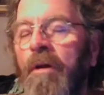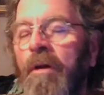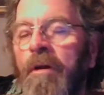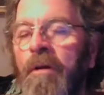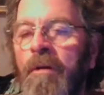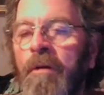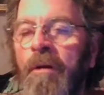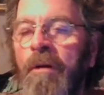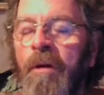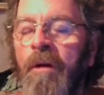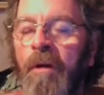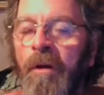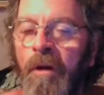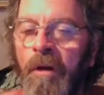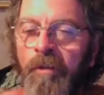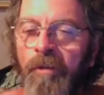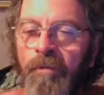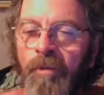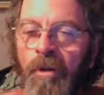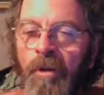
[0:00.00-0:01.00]
and
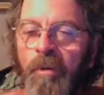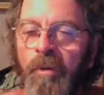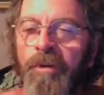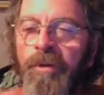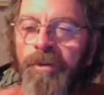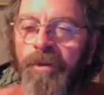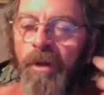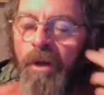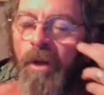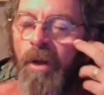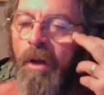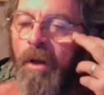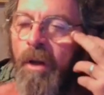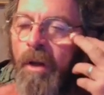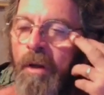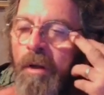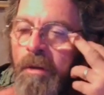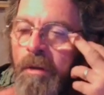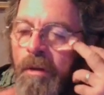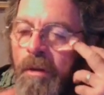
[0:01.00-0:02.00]
I've always
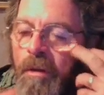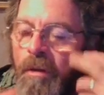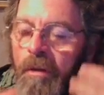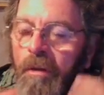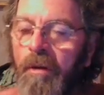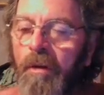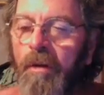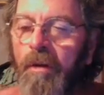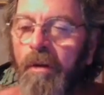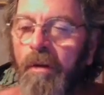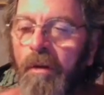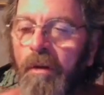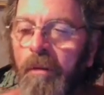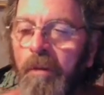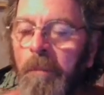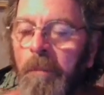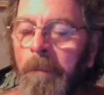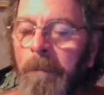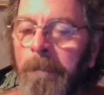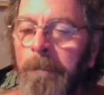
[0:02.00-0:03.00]
had
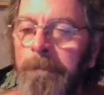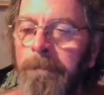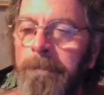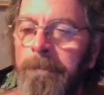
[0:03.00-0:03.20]
a